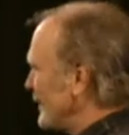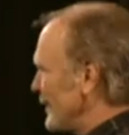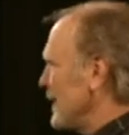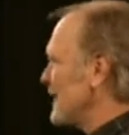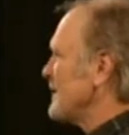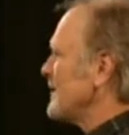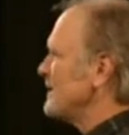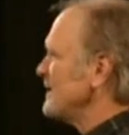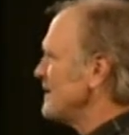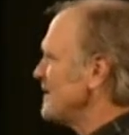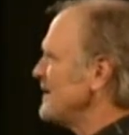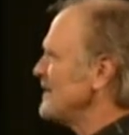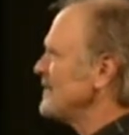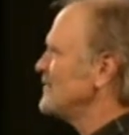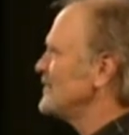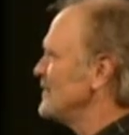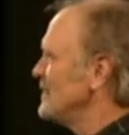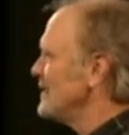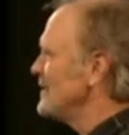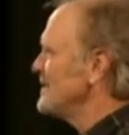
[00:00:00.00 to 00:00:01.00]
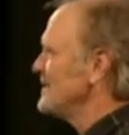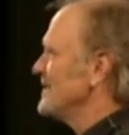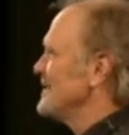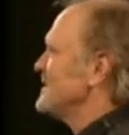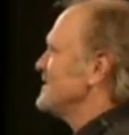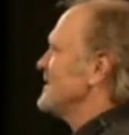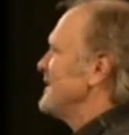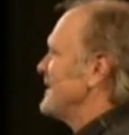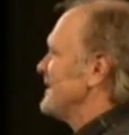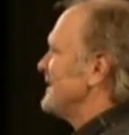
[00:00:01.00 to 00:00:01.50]
I recognize
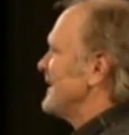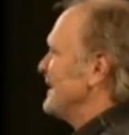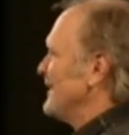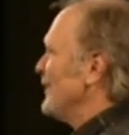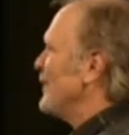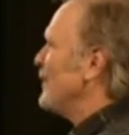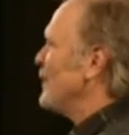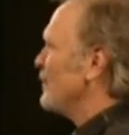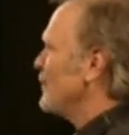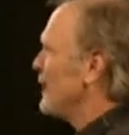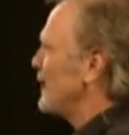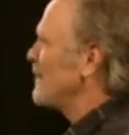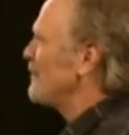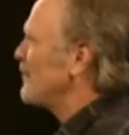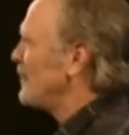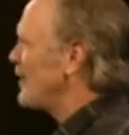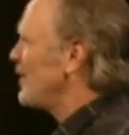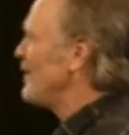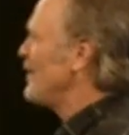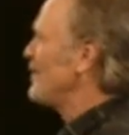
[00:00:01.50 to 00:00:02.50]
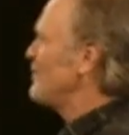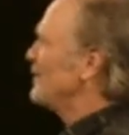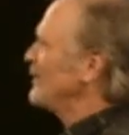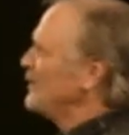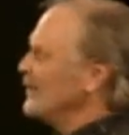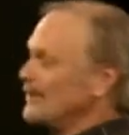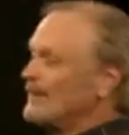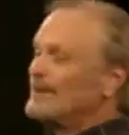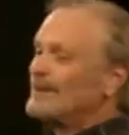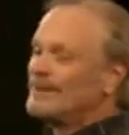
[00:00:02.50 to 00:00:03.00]
Jesus and I know about Paul,
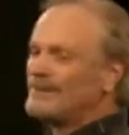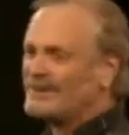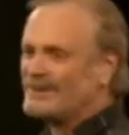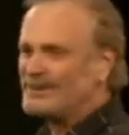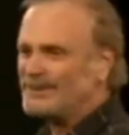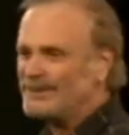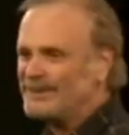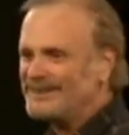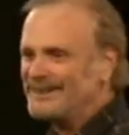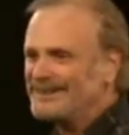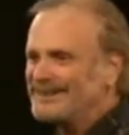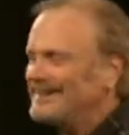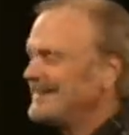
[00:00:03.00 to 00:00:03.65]
but who are you?